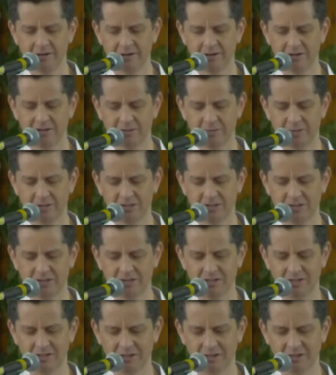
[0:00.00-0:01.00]

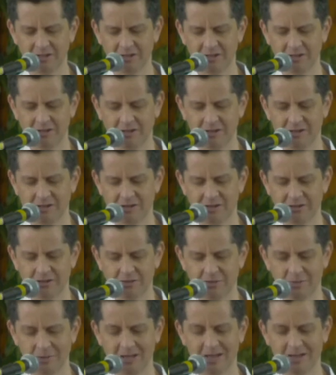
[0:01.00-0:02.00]
especially
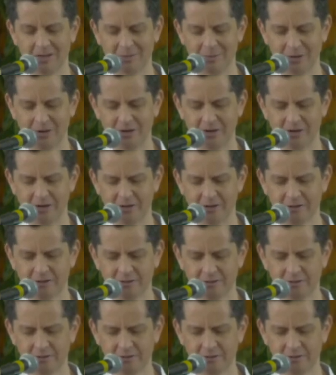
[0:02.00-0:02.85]
to black America.